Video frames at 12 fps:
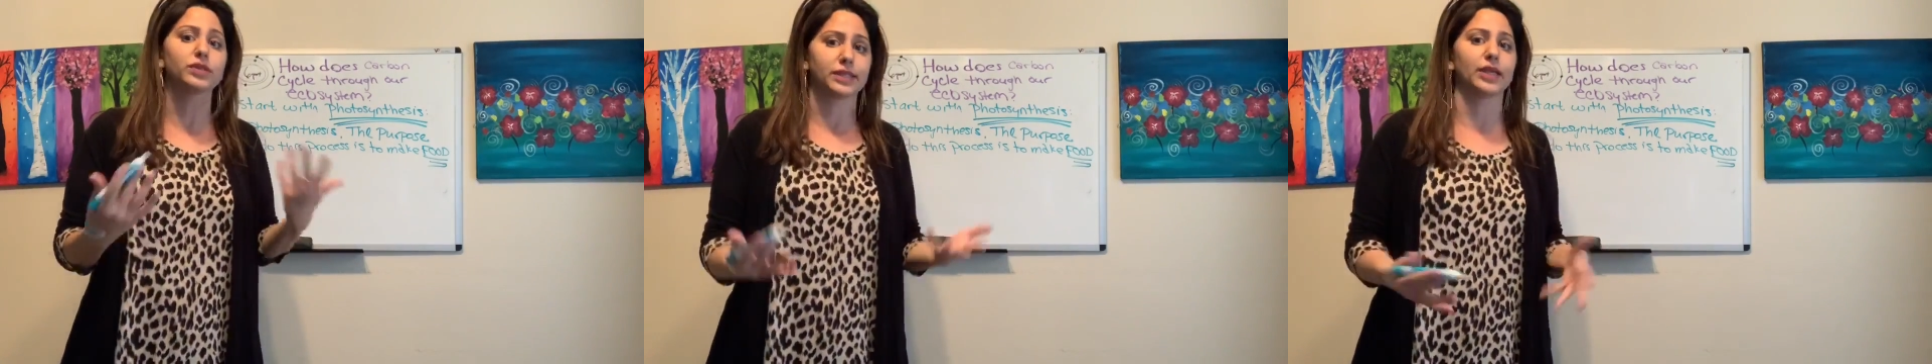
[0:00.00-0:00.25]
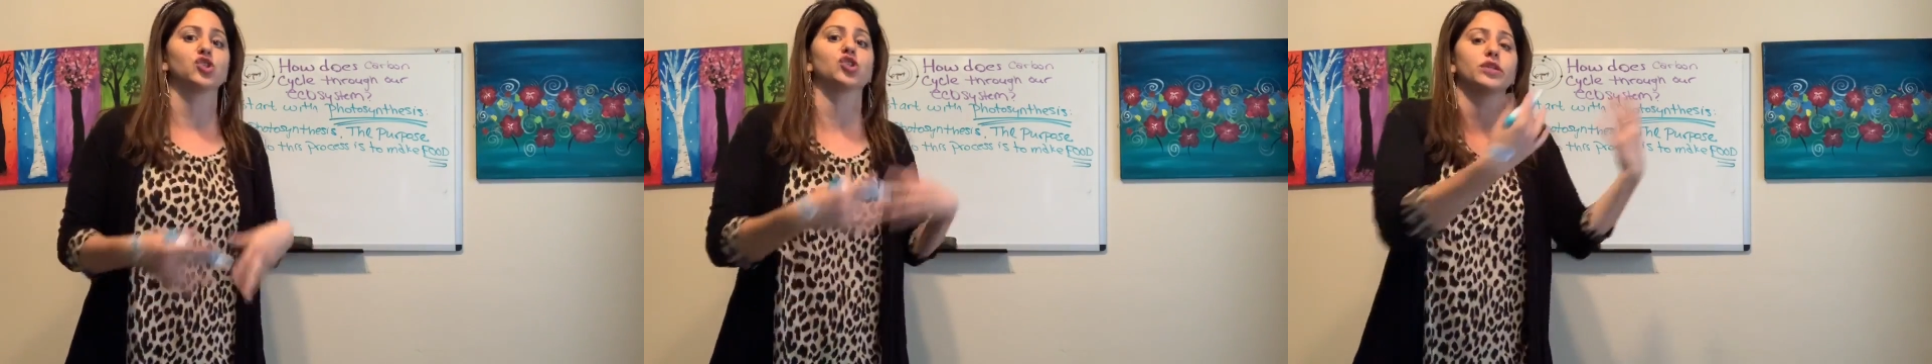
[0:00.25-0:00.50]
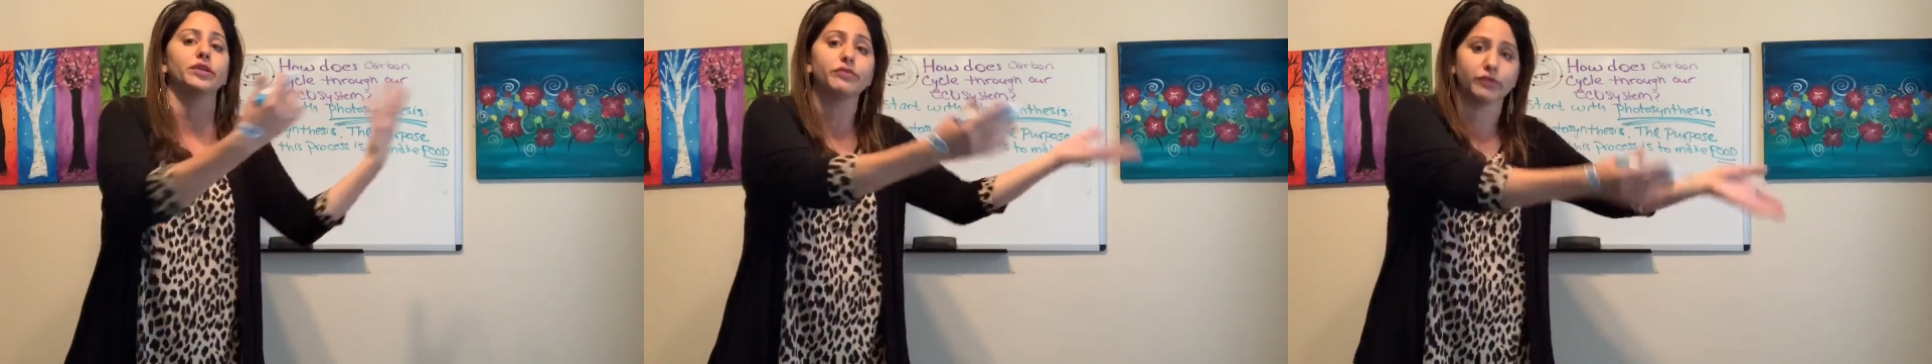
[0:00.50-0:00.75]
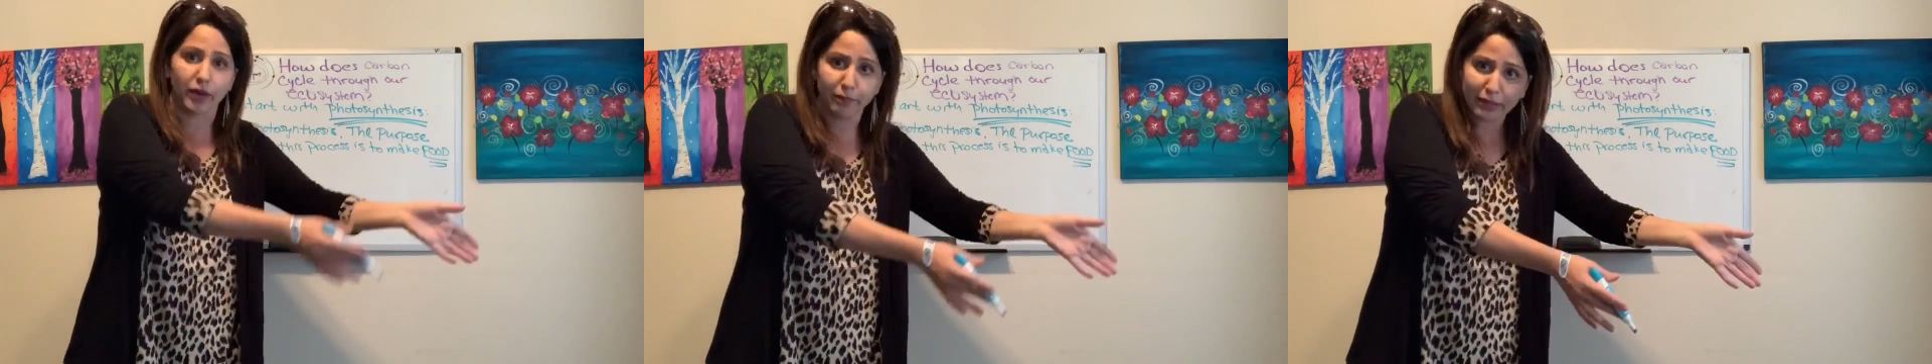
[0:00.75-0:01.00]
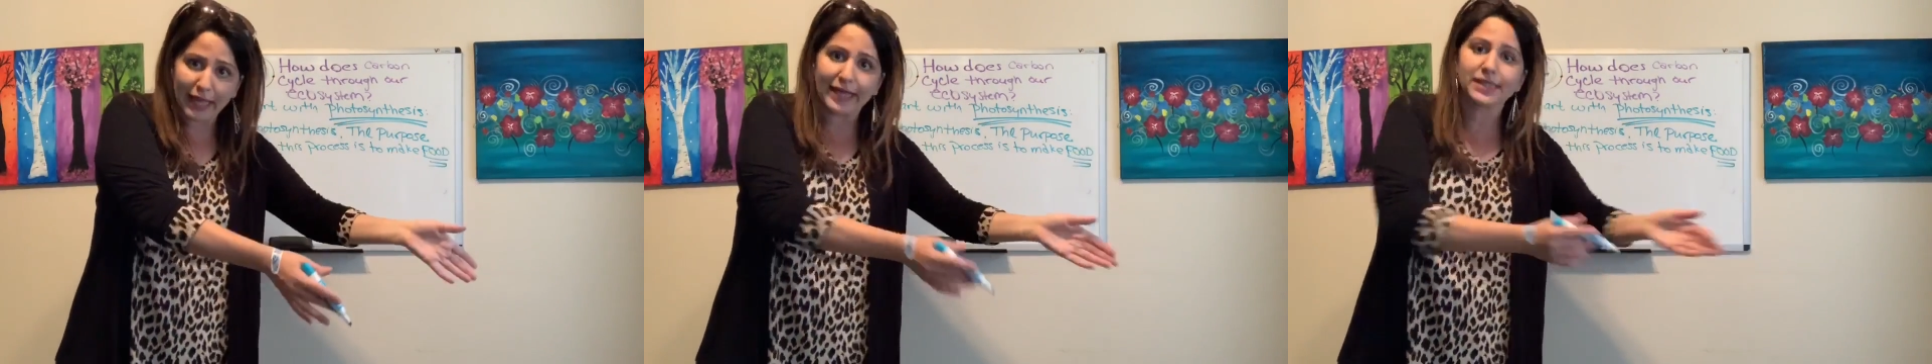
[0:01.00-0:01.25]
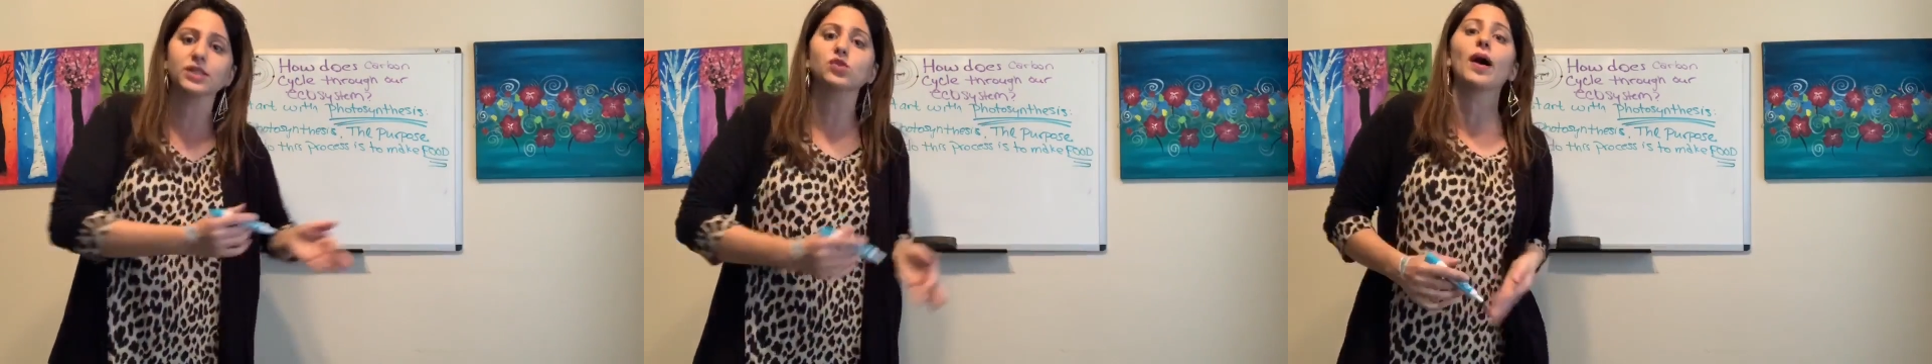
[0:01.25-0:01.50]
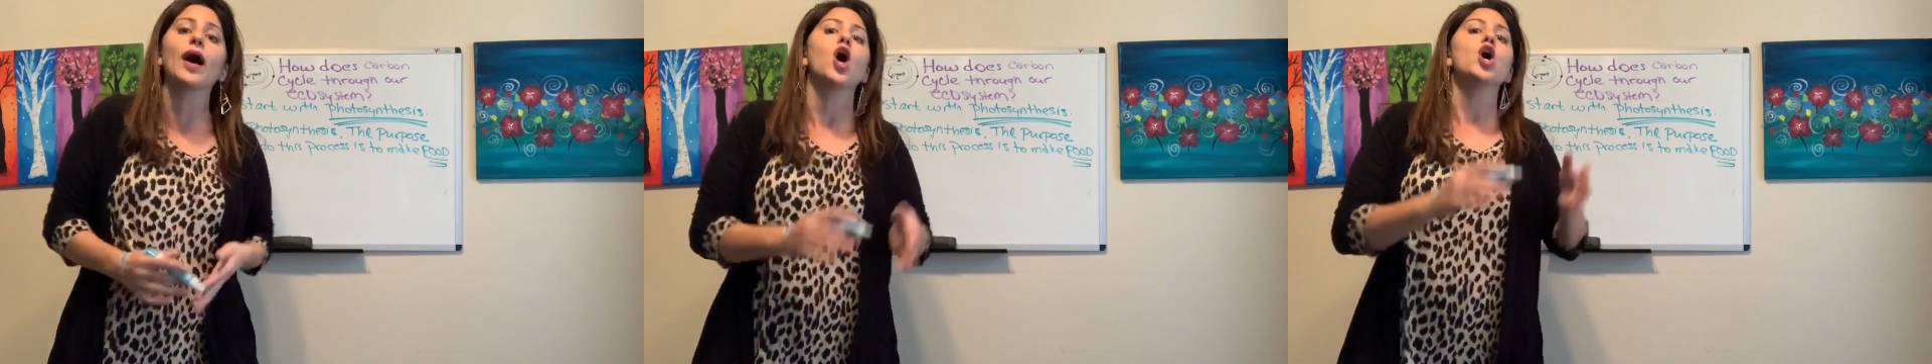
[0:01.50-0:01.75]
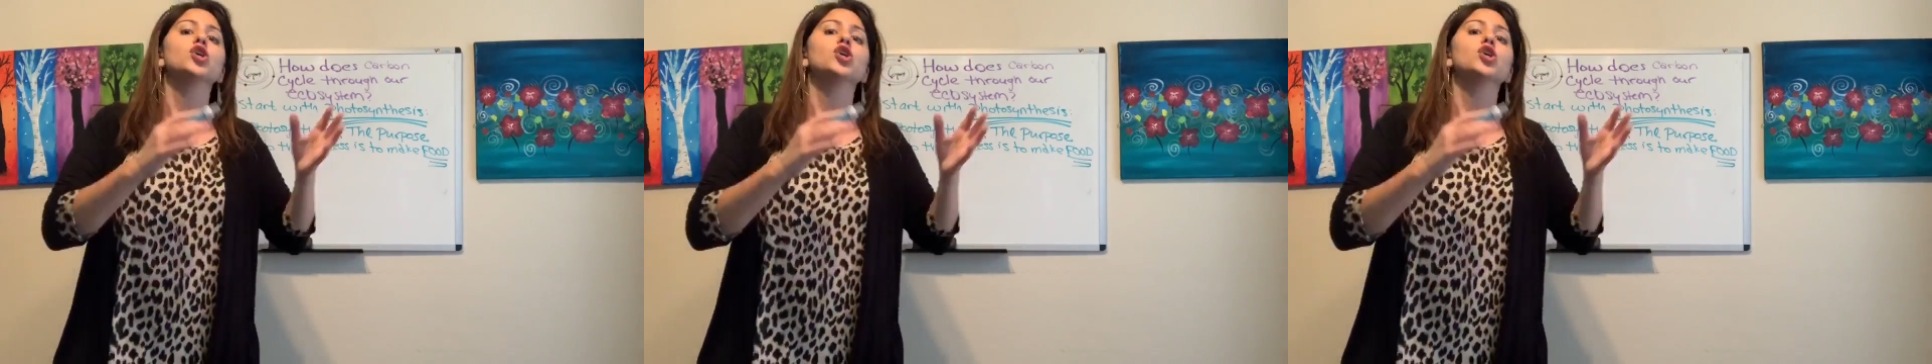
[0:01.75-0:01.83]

Essentially from plants as well.